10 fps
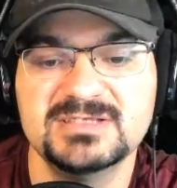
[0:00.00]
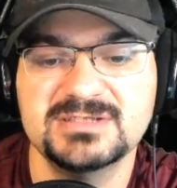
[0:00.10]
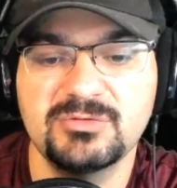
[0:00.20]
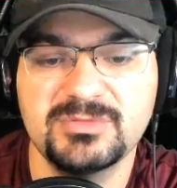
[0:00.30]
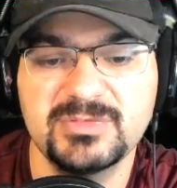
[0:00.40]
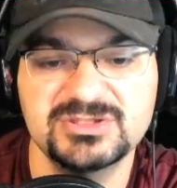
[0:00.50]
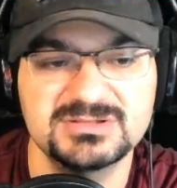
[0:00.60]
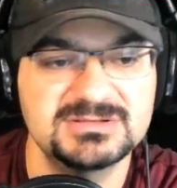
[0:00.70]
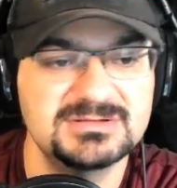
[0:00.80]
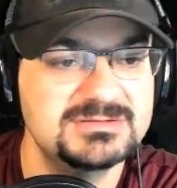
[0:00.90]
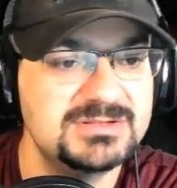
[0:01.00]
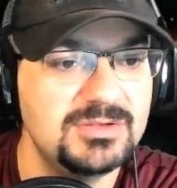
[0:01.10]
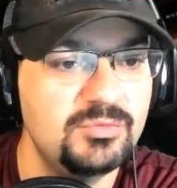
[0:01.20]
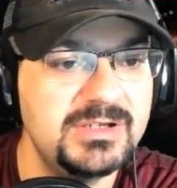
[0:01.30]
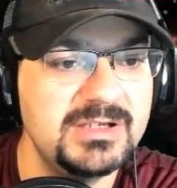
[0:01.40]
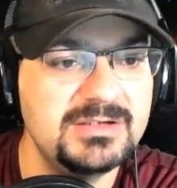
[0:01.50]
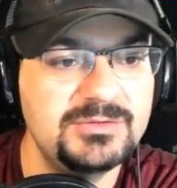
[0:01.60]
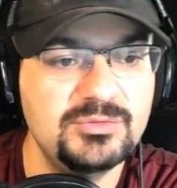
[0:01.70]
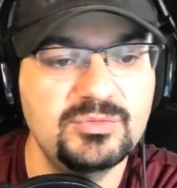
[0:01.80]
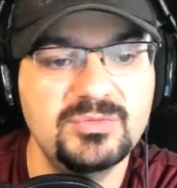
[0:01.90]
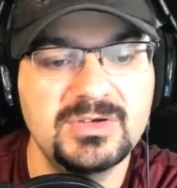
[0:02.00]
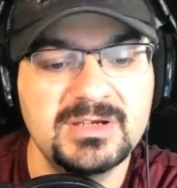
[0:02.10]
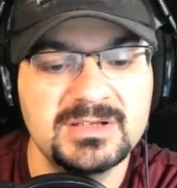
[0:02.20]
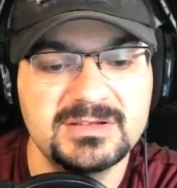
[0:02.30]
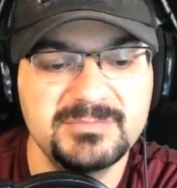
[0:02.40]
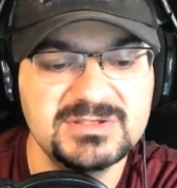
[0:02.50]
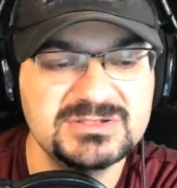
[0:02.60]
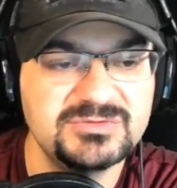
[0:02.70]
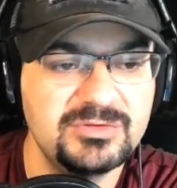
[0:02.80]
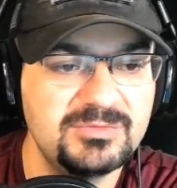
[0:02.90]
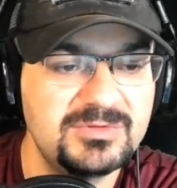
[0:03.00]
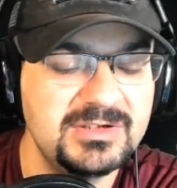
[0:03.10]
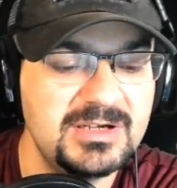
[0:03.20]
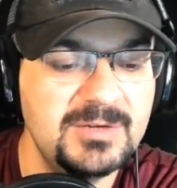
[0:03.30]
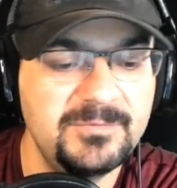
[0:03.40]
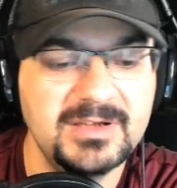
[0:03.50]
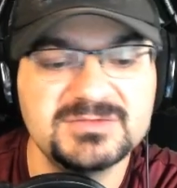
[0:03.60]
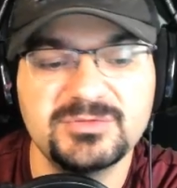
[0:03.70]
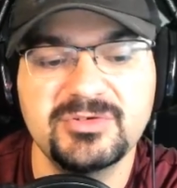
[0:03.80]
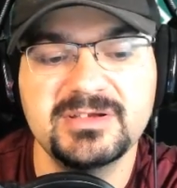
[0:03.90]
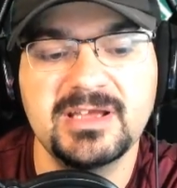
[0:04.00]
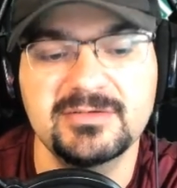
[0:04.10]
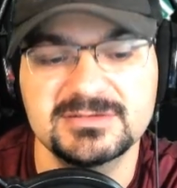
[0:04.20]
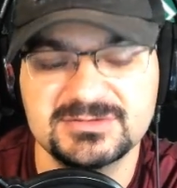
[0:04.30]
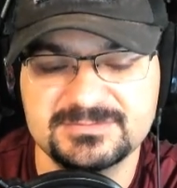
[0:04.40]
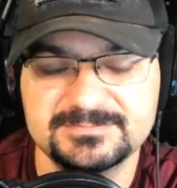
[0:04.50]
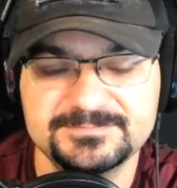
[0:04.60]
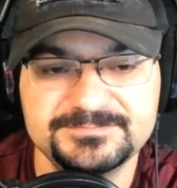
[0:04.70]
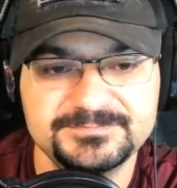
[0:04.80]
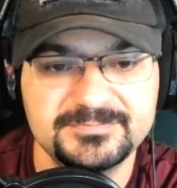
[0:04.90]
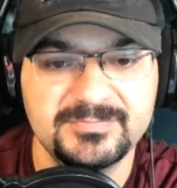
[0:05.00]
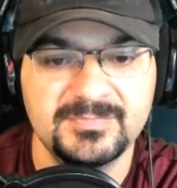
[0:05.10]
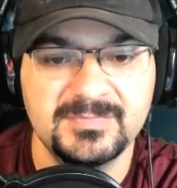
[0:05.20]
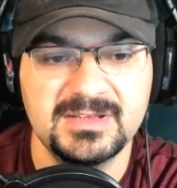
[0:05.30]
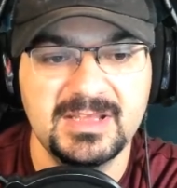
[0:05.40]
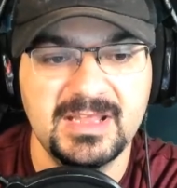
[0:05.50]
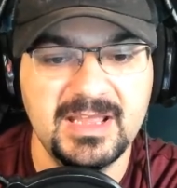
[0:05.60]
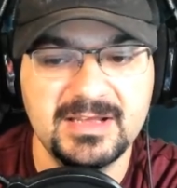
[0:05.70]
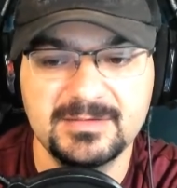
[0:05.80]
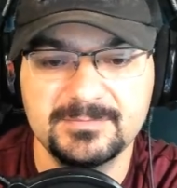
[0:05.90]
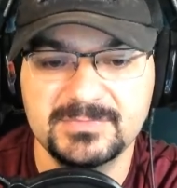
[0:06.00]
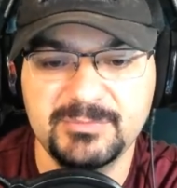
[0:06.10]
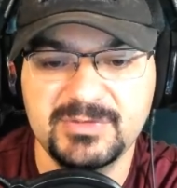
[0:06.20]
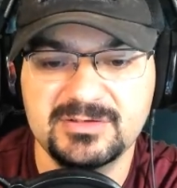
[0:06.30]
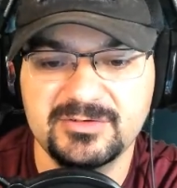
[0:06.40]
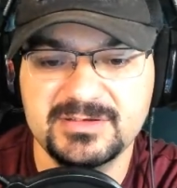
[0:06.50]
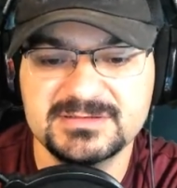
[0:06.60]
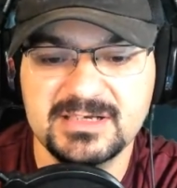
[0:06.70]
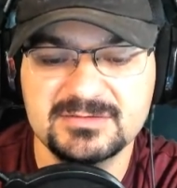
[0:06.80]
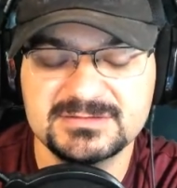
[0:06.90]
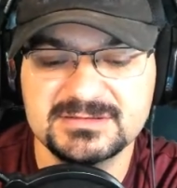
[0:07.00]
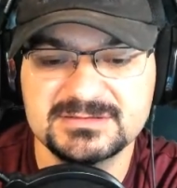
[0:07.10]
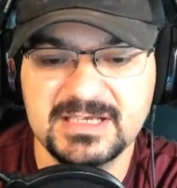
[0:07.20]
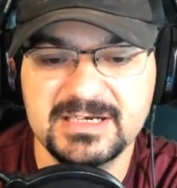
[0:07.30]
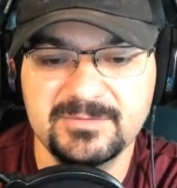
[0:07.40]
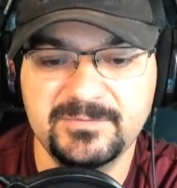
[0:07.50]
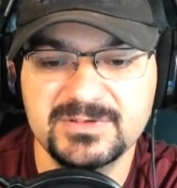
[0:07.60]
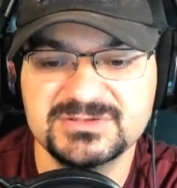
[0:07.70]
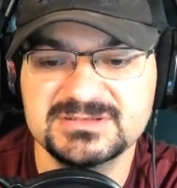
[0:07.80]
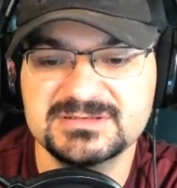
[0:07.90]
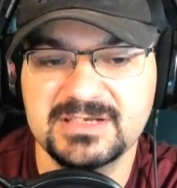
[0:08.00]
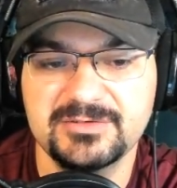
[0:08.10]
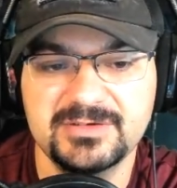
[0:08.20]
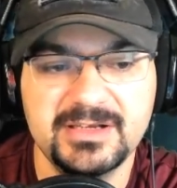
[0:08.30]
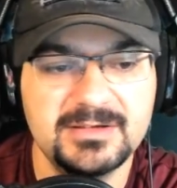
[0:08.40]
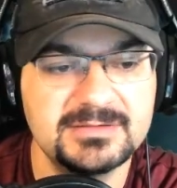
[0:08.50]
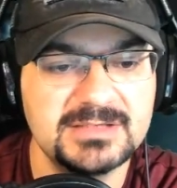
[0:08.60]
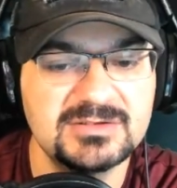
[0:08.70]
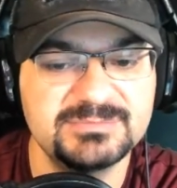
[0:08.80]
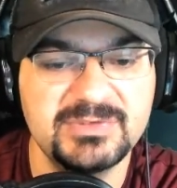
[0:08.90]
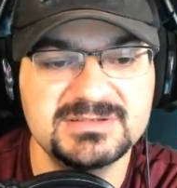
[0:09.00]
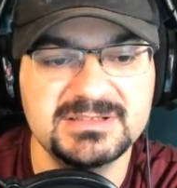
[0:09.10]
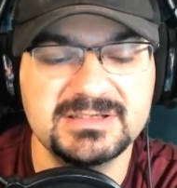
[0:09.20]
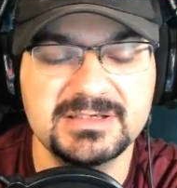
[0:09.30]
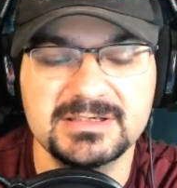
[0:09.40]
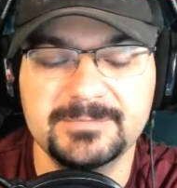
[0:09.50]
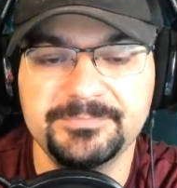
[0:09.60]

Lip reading: let's start with the missions. So we get into the missions, we'll click on our face, we'll go to encounters. And let me clear these out since I didn't finish these the other day because I was busy.